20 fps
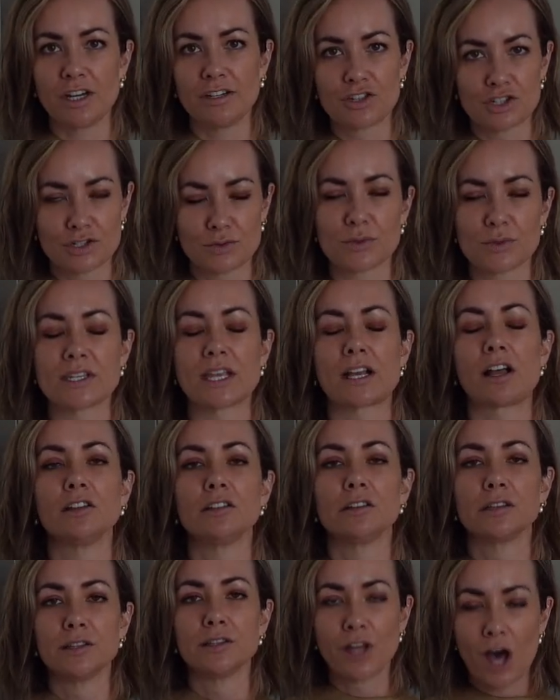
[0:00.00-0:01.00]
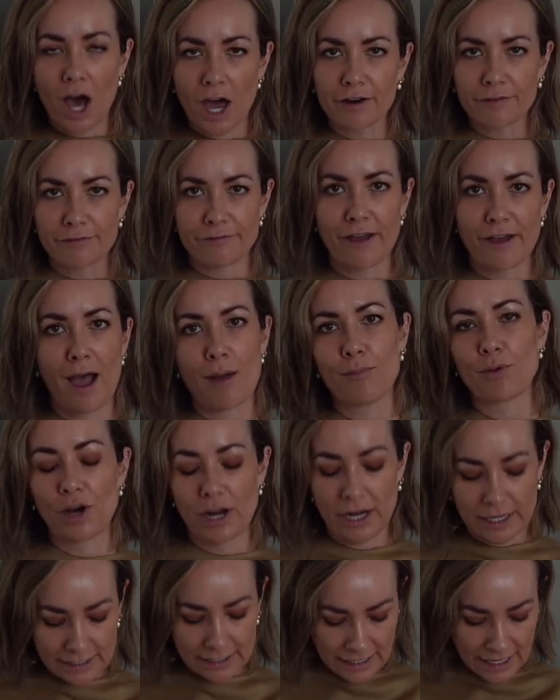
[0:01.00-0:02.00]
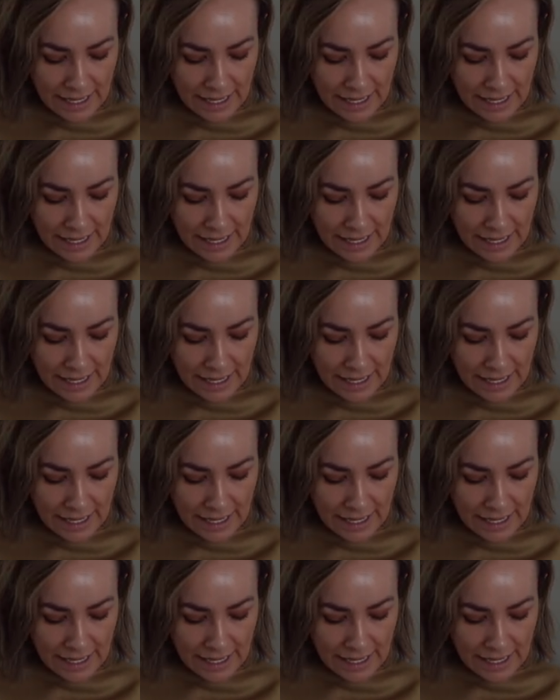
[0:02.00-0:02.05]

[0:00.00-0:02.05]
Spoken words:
It just was like a lot of fabric,